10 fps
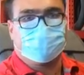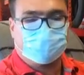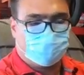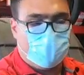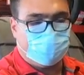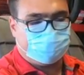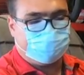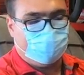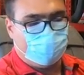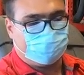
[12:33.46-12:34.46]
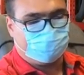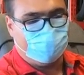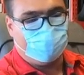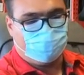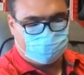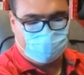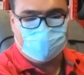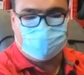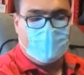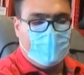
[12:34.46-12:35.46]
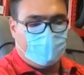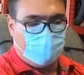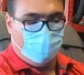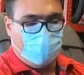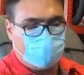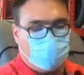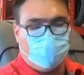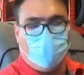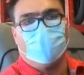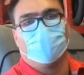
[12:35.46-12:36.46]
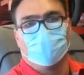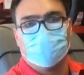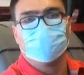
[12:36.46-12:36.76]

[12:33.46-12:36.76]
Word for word: just trying to see see see the beat to the wheel.